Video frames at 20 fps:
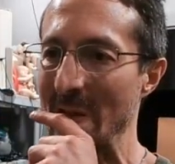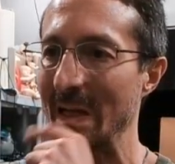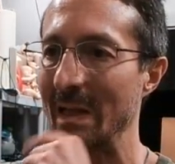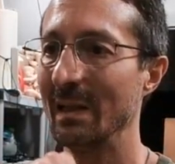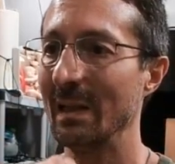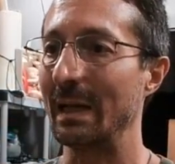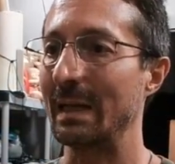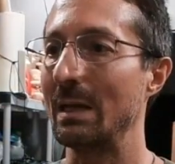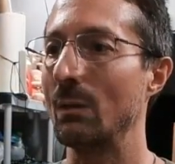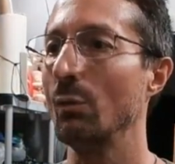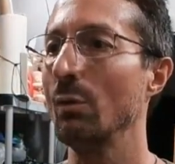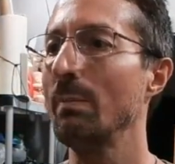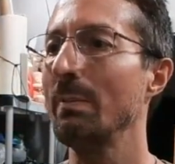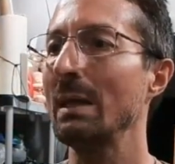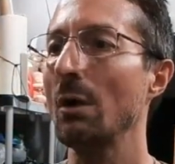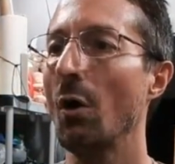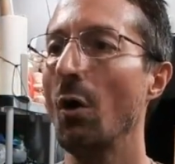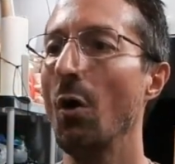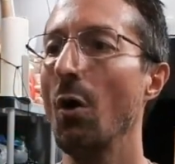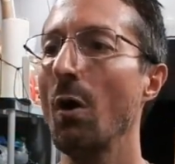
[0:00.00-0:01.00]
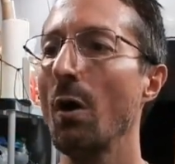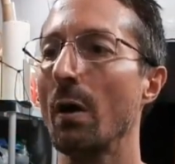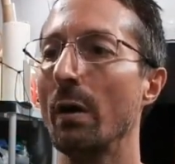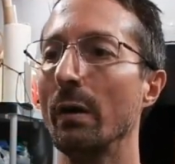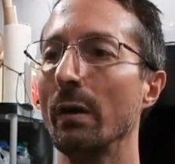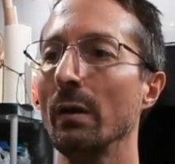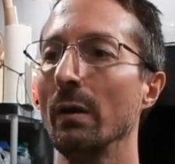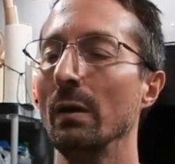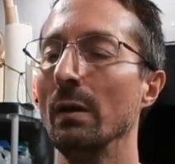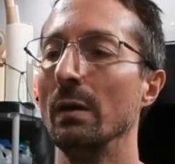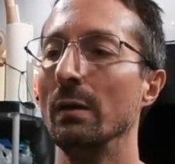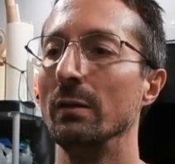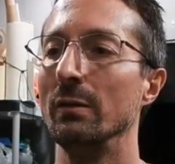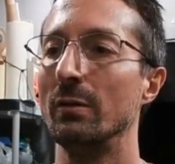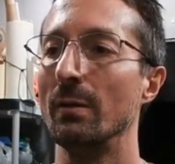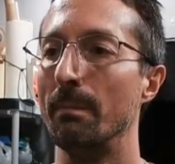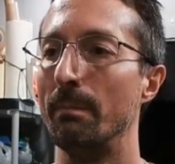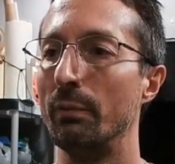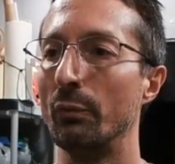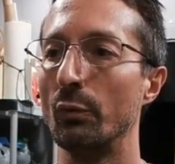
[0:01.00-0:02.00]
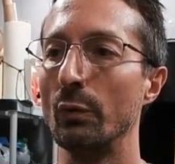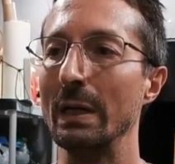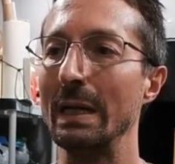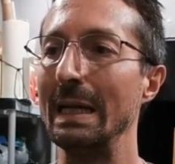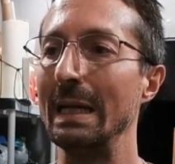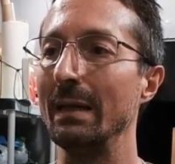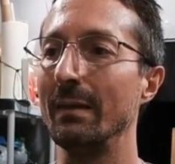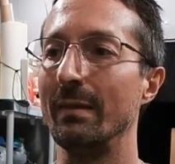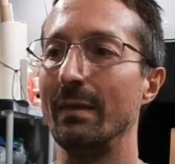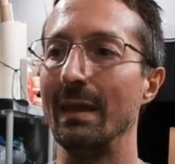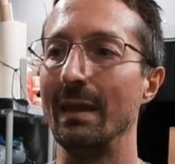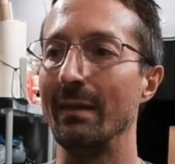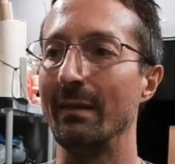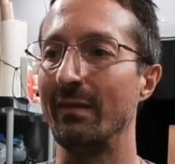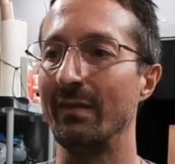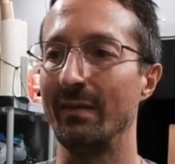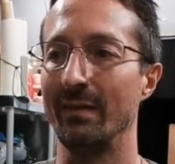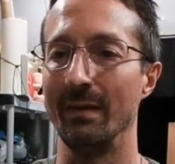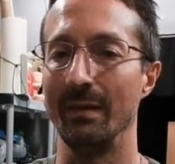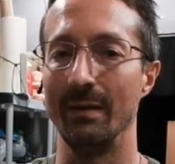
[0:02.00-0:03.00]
Like, it would be hard to bring this